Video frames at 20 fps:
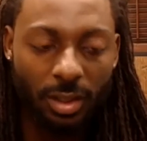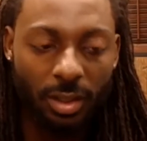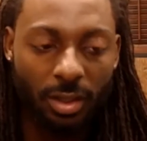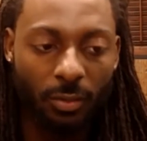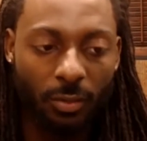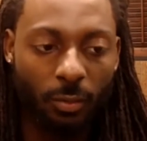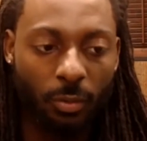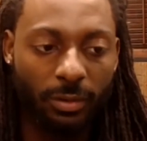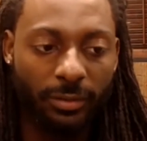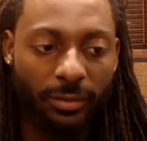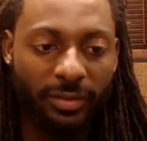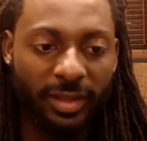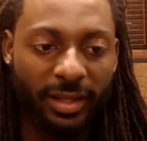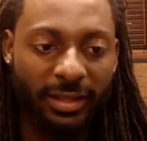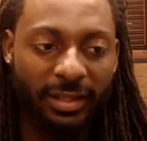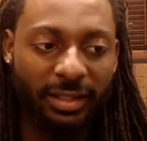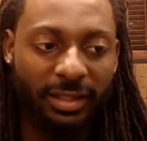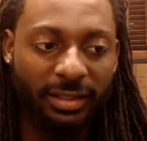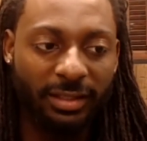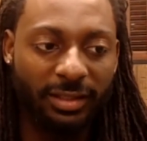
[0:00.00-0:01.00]
where
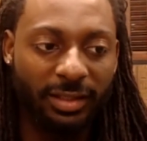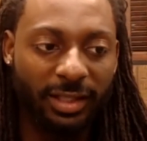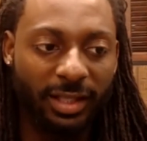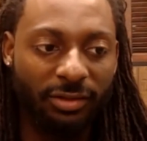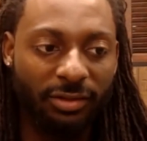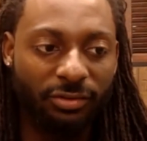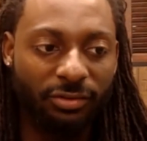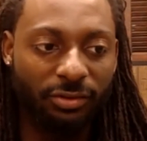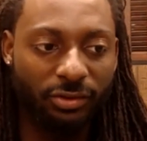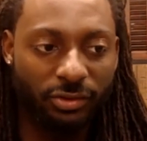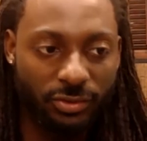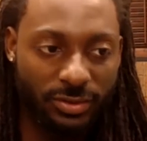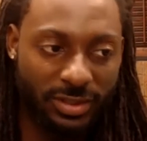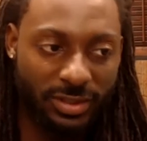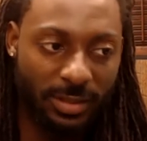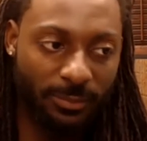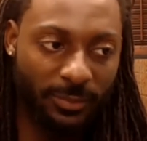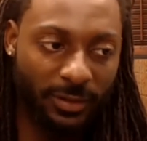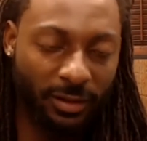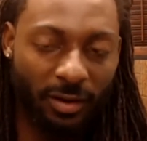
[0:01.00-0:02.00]
they introduced
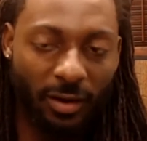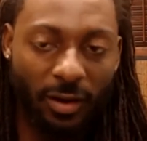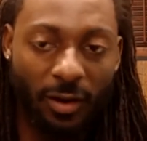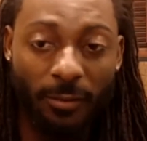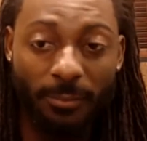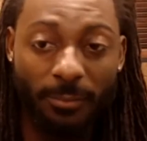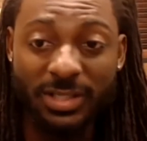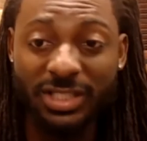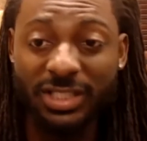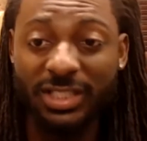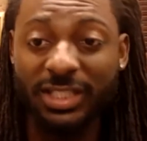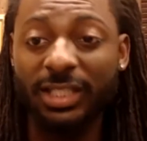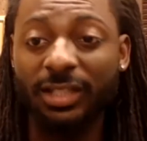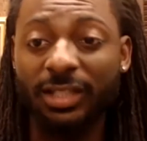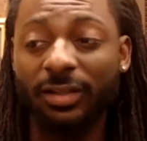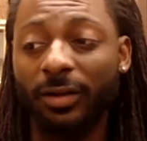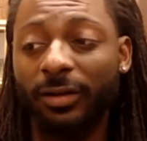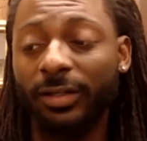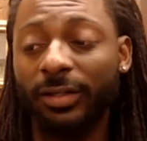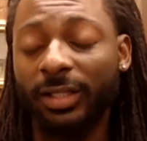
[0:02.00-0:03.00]
something called machine
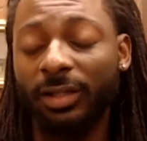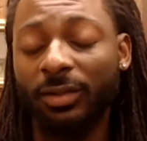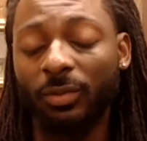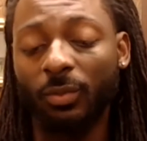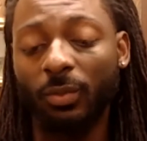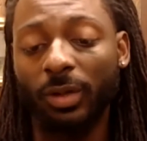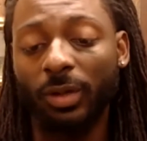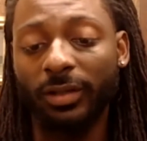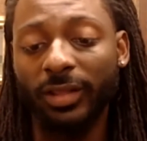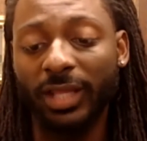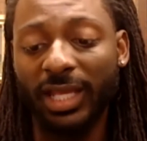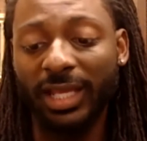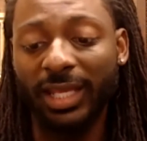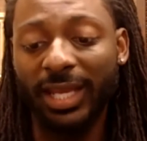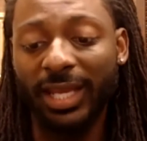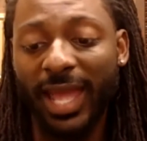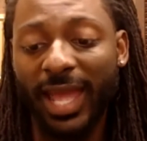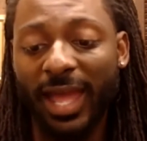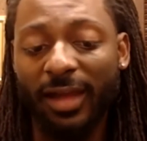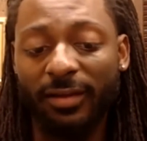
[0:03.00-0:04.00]
learning, where they can
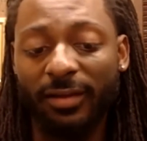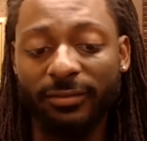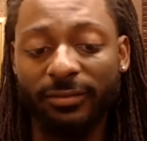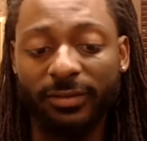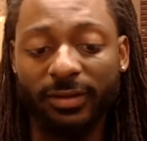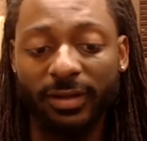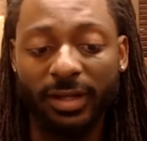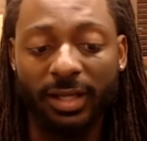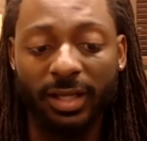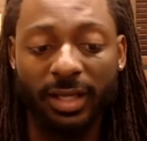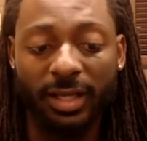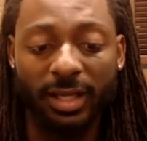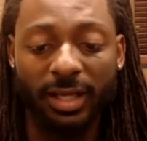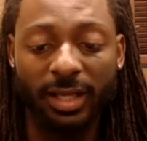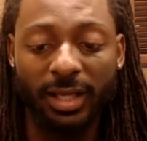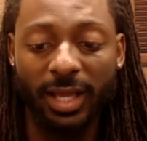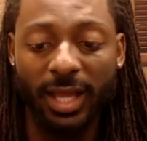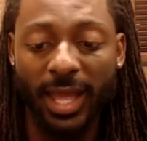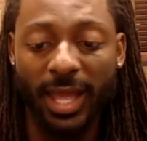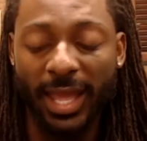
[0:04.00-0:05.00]
have
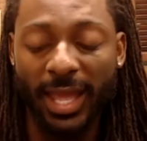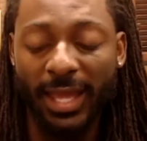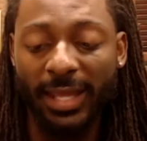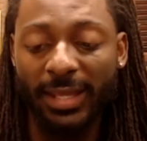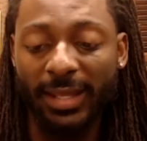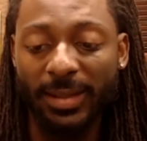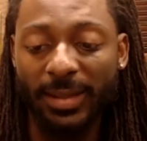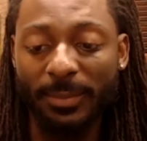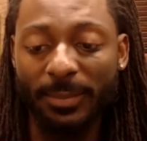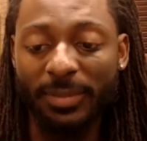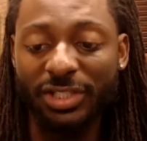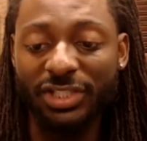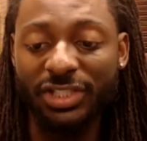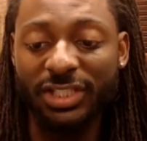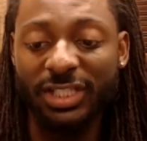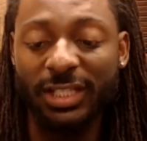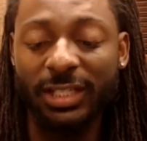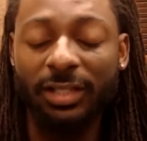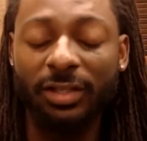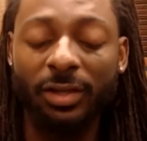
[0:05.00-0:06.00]
a
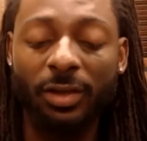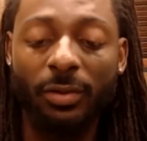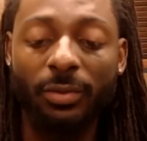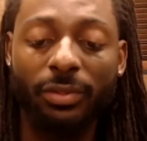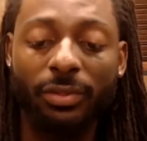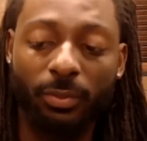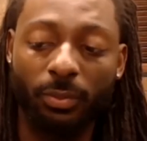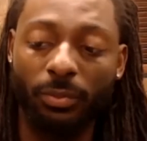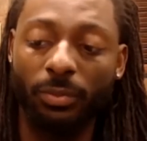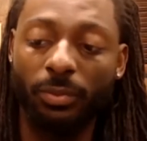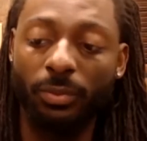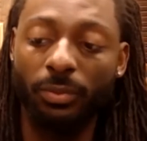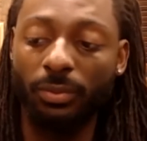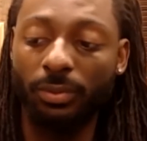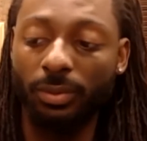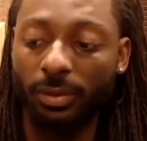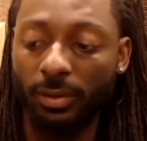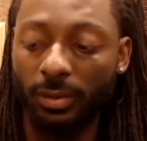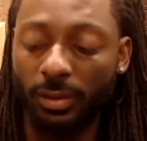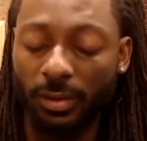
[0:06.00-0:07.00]
machine go through
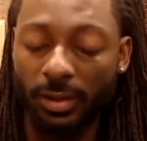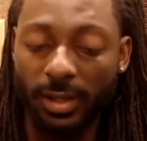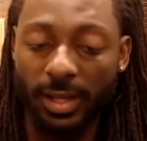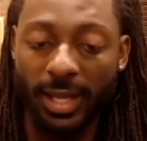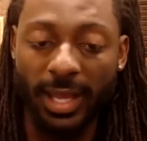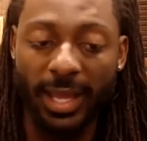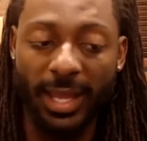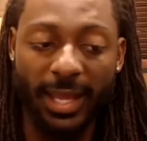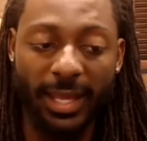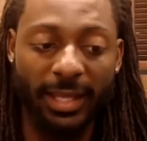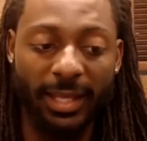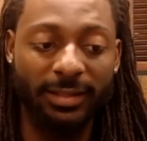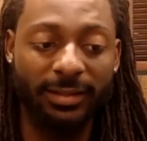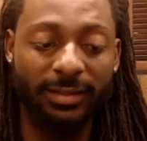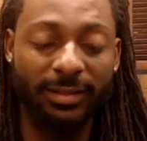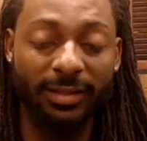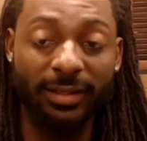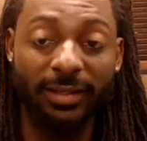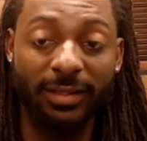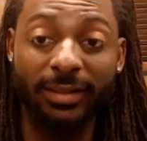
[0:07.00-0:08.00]

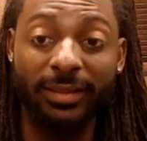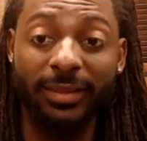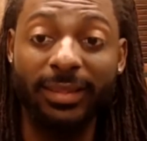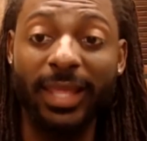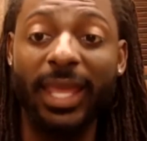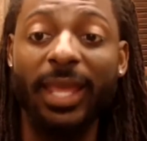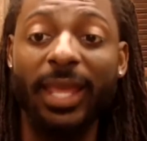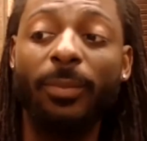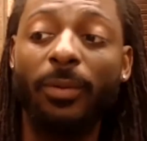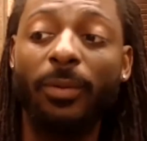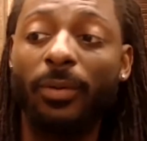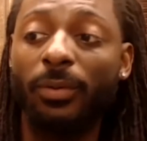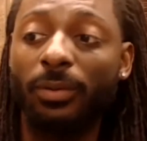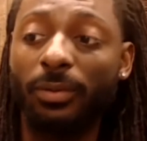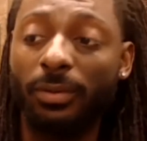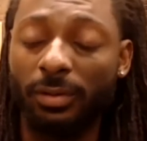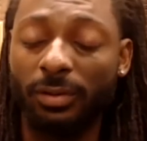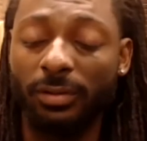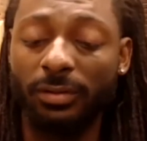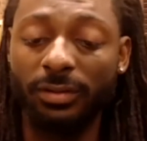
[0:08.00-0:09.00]
and label
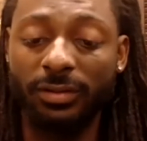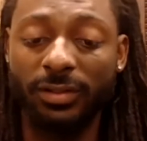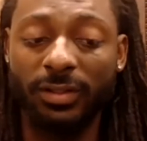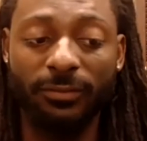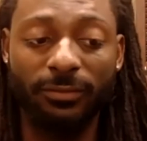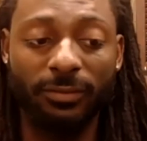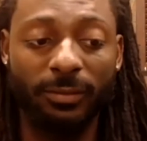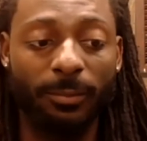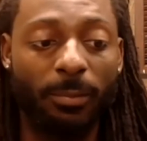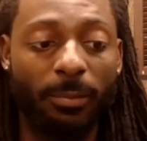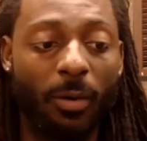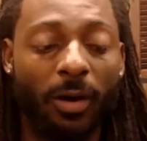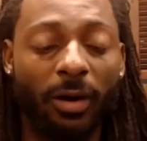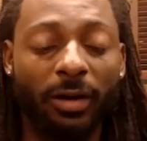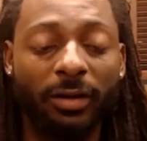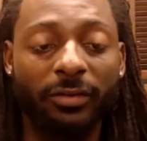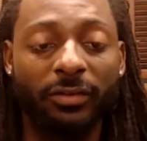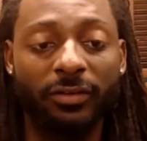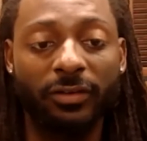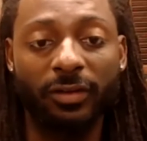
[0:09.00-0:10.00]
different
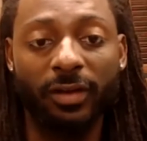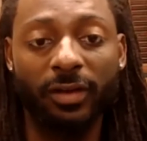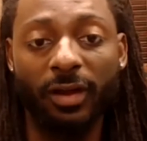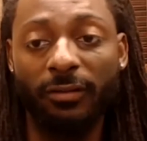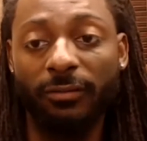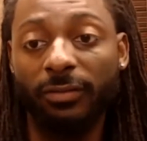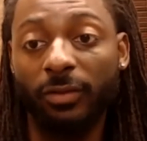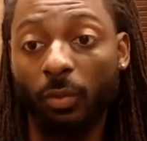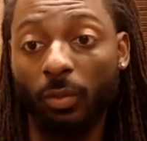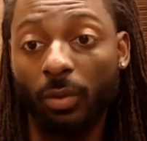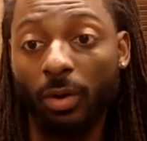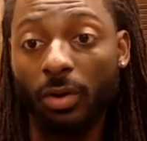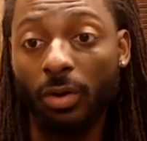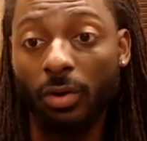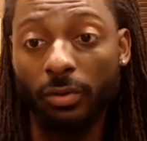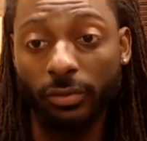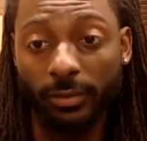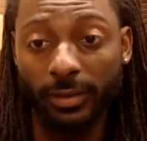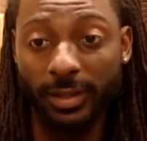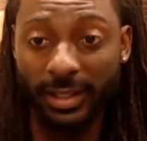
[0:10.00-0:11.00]
parts of the
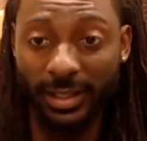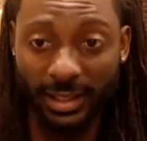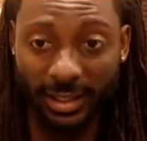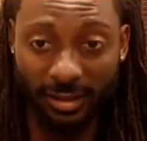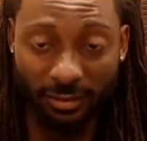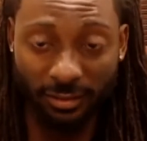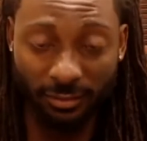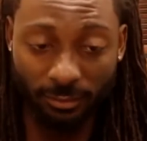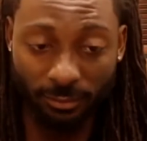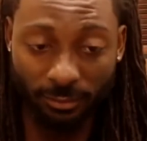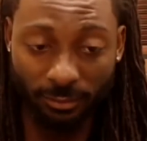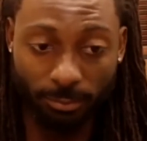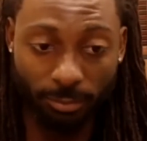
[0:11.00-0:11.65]
road so that they can